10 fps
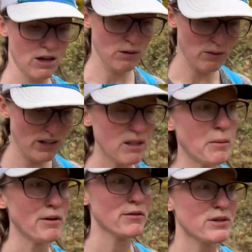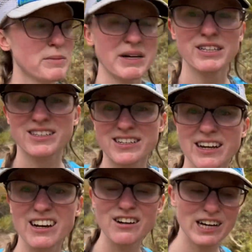Well, I'm about 3 miles in
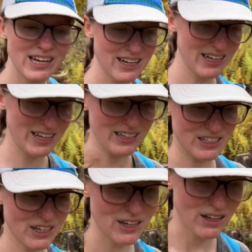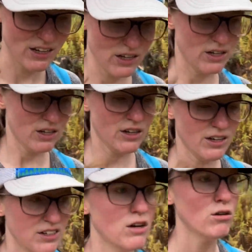now, and
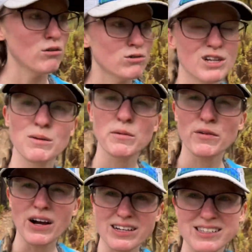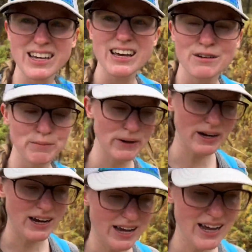no terrible rocks yet, but
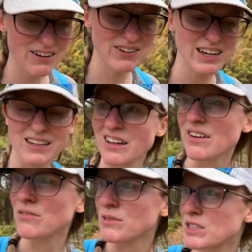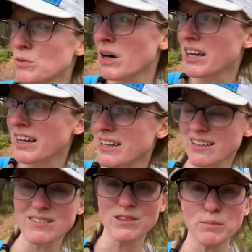I have had a lot of ridge
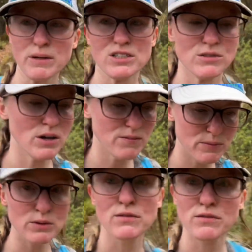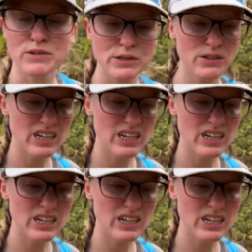walking with a beautiful view,